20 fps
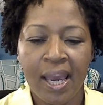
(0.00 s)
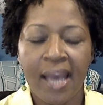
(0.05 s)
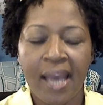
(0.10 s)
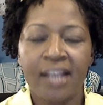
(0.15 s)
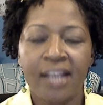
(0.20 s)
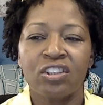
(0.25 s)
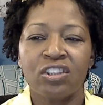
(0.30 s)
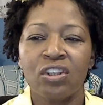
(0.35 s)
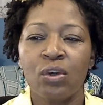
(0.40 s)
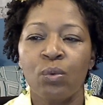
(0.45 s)

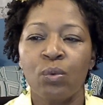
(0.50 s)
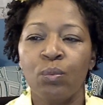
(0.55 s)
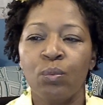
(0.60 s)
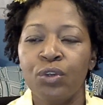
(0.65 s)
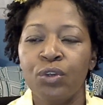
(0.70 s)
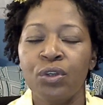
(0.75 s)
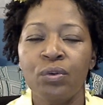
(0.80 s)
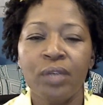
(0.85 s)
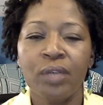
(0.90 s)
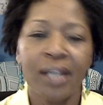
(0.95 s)
And so
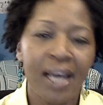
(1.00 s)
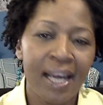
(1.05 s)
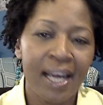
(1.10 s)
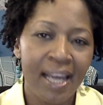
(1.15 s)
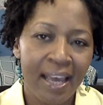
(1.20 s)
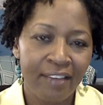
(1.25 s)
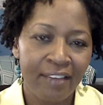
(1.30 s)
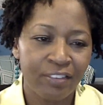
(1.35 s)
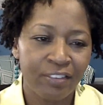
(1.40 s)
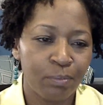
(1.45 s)
you and I
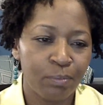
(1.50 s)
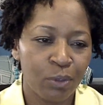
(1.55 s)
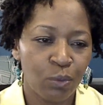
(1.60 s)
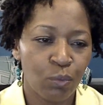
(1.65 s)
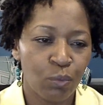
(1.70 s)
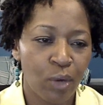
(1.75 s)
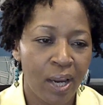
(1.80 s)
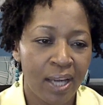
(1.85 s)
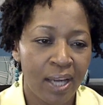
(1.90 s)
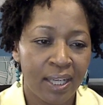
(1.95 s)
have to be
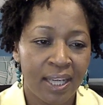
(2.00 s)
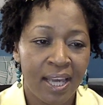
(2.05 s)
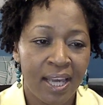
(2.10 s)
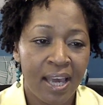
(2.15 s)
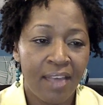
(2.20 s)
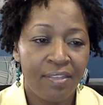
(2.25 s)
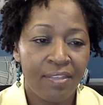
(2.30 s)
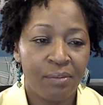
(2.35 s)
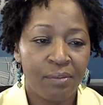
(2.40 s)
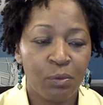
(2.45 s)
ready
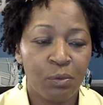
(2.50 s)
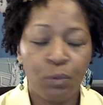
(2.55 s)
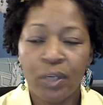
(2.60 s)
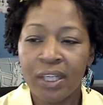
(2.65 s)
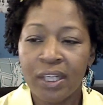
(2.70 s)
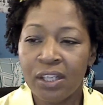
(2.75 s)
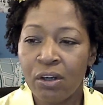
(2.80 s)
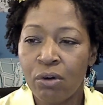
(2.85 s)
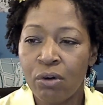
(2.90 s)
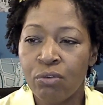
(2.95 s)
that when
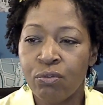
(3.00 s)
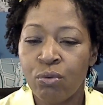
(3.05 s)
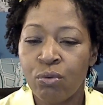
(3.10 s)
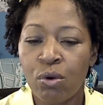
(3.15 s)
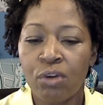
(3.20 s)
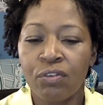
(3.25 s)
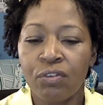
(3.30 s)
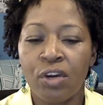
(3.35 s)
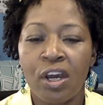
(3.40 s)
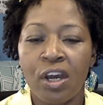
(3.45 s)
we go
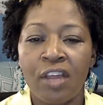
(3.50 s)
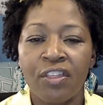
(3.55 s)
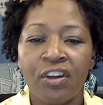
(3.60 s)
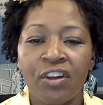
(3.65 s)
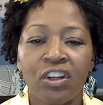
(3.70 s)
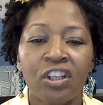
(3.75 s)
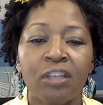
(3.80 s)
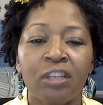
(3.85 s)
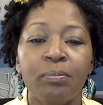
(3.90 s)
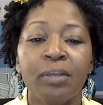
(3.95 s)
forth, there are
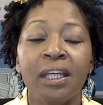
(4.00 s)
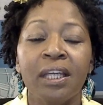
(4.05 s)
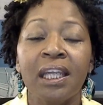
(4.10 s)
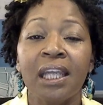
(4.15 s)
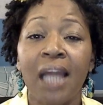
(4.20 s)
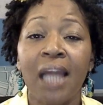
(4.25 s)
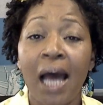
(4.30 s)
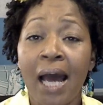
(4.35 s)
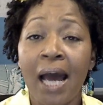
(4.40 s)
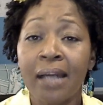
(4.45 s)
going to be a
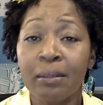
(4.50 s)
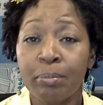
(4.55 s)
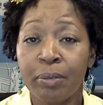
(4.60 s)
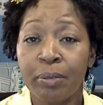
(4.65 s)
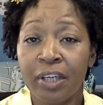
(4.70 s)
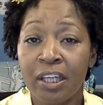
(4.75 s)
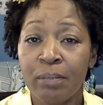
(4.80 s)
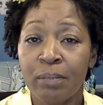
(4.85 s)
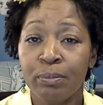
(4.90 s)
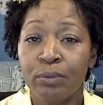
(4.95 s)
lot of
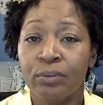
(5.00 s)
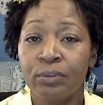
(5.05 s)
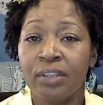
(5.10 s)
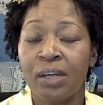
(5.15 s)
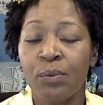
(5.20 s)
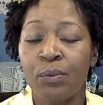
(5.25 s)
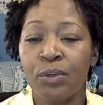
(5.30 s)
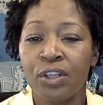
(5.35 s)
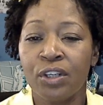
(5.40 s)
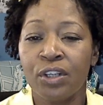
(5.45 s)
people
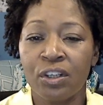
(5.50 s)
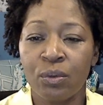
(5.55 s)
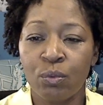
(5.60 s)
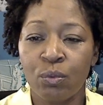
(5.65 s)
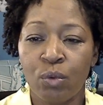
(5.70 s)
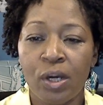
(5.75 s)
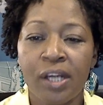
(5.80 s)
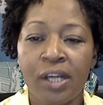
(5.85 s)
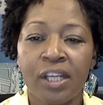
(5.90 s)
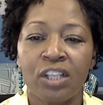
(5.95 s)
that we're going to
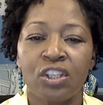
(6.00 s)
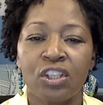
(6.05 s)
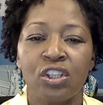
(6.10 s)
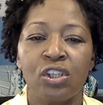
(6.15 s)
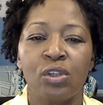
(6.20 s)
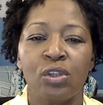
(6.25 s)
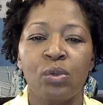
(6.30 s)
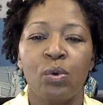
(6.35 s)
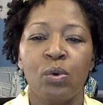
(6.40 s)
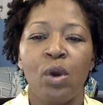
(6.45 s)
run
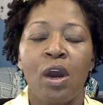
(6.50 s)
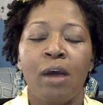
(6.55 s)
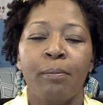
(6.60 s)
into.